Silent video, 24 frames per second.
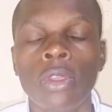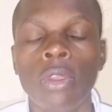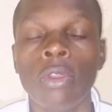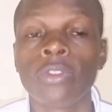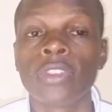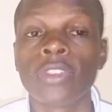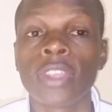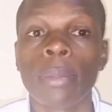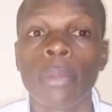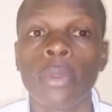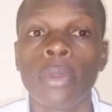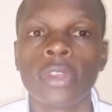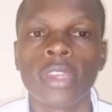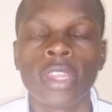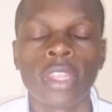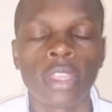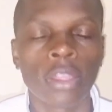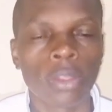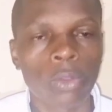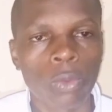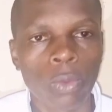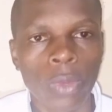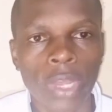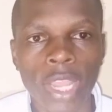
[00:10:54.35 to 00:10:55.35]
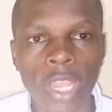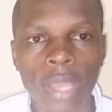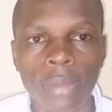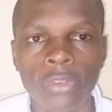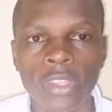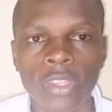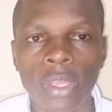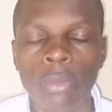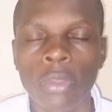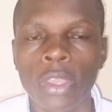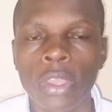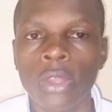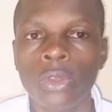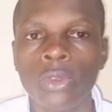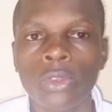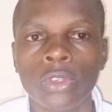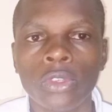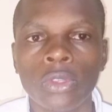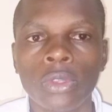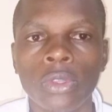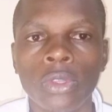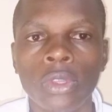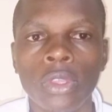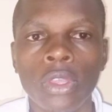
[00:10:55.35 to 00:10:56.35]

of supporting William Samoei Ruto.